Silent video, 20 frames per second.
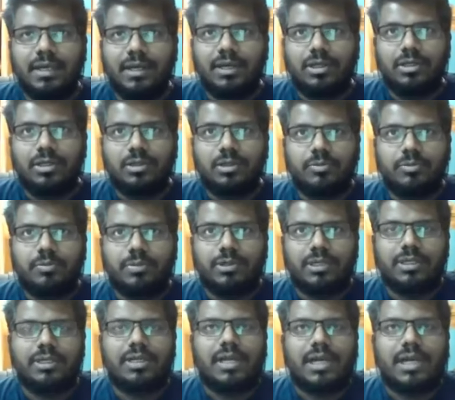to put it
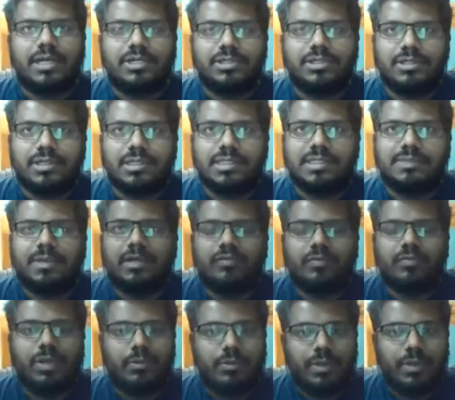in action as part of
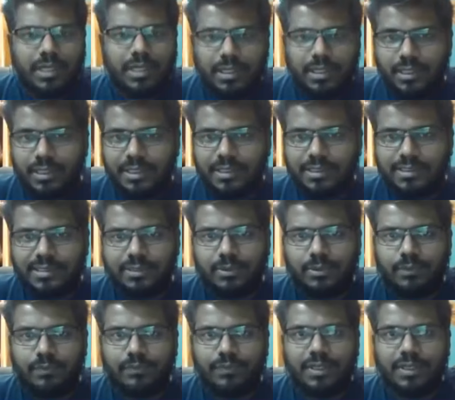my work.
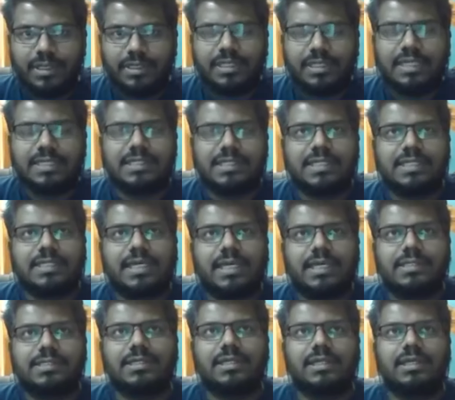So in that sense, I
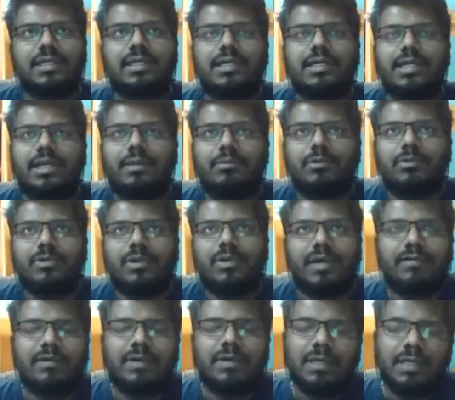can certainly claim to
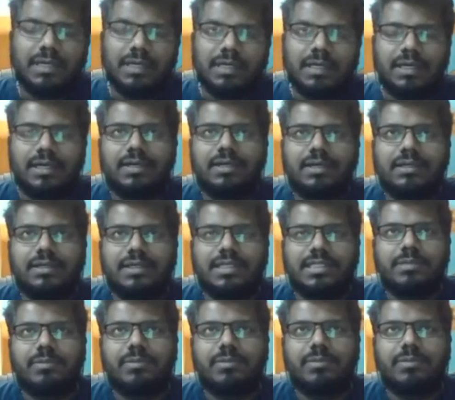have a
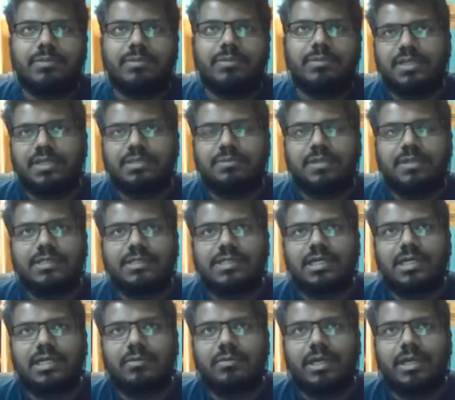reasonable amount of experience
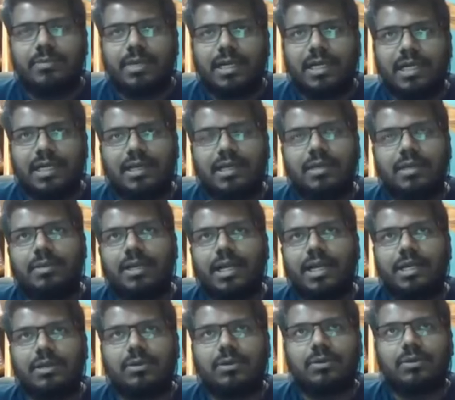under my belt, but
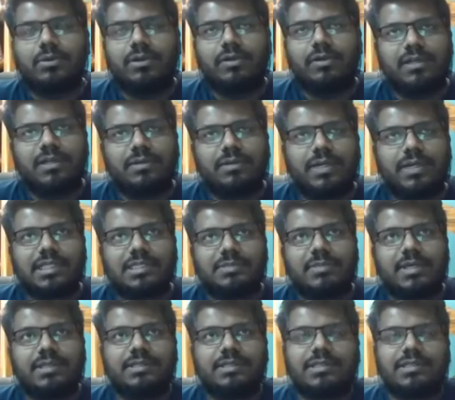I don't know if that makes
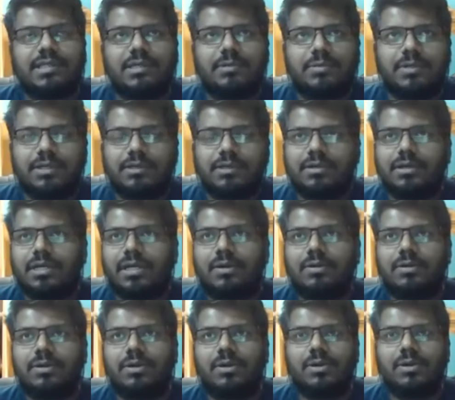me either celebrated,
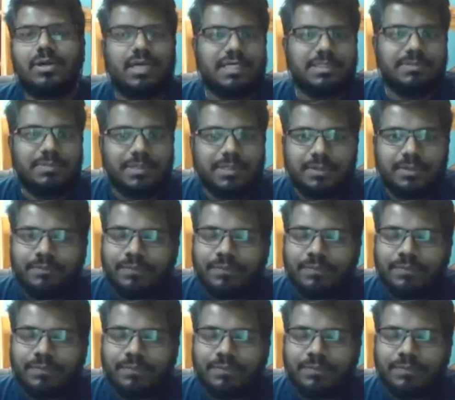renowned, or an expert.